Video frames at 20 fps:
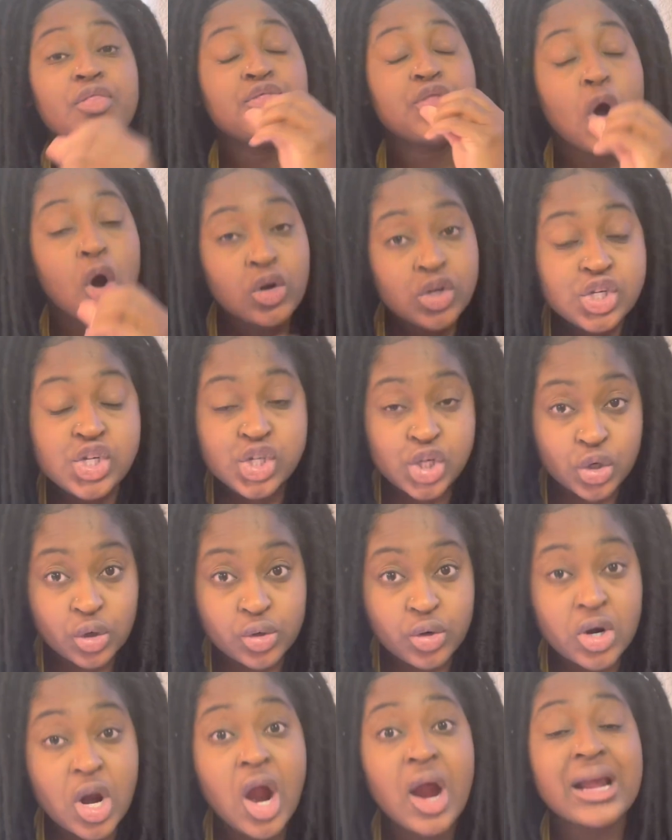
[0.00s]
Those
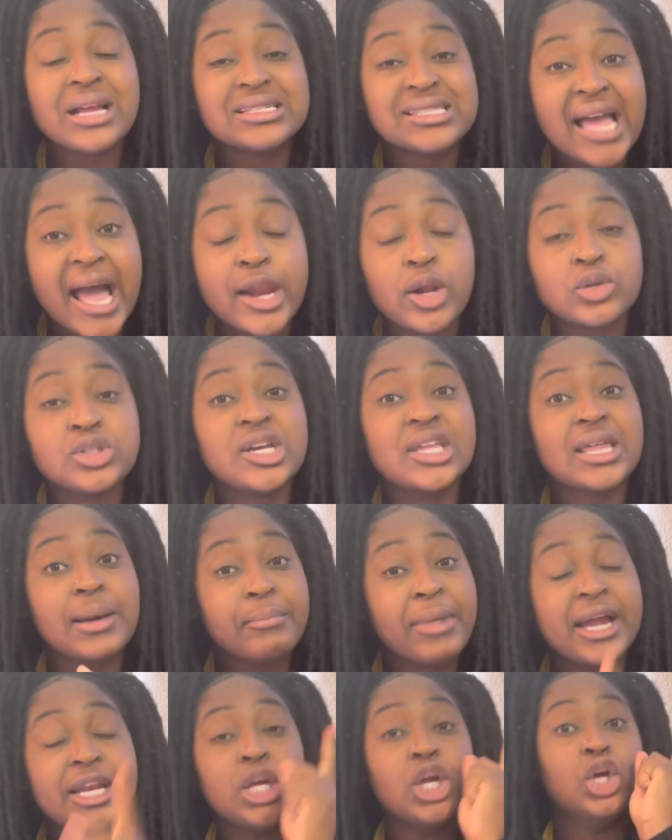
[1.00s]
children are entitled to the
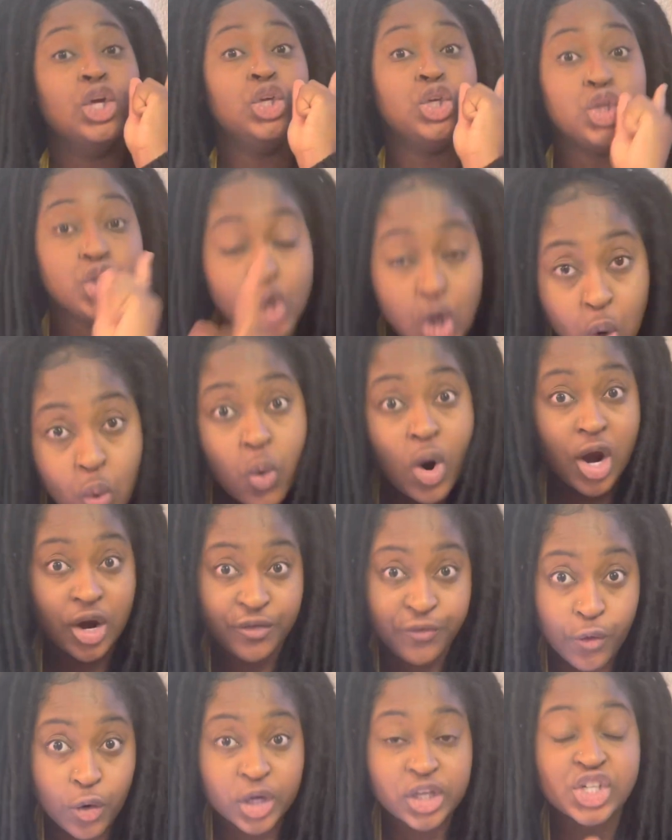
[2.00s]
money you work
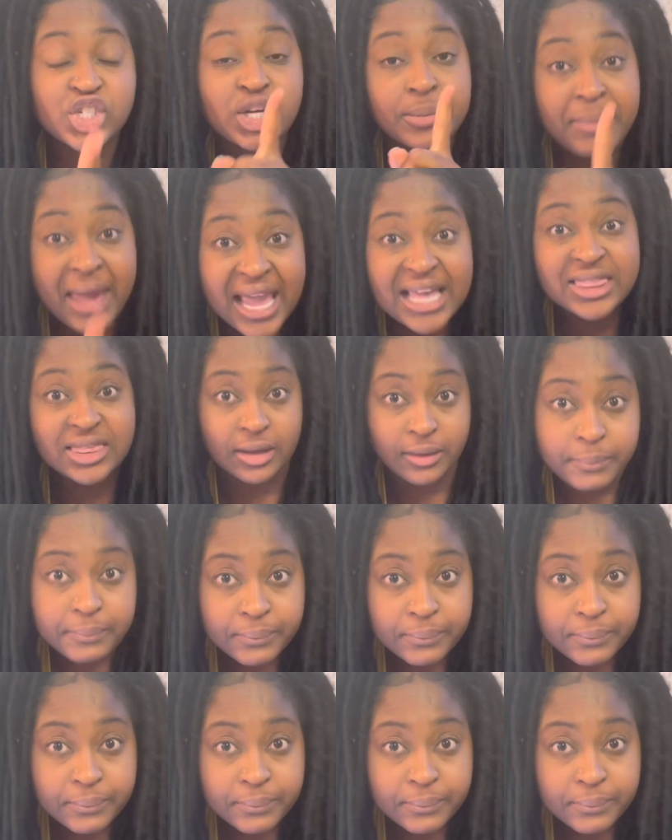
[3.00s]
for because you made them.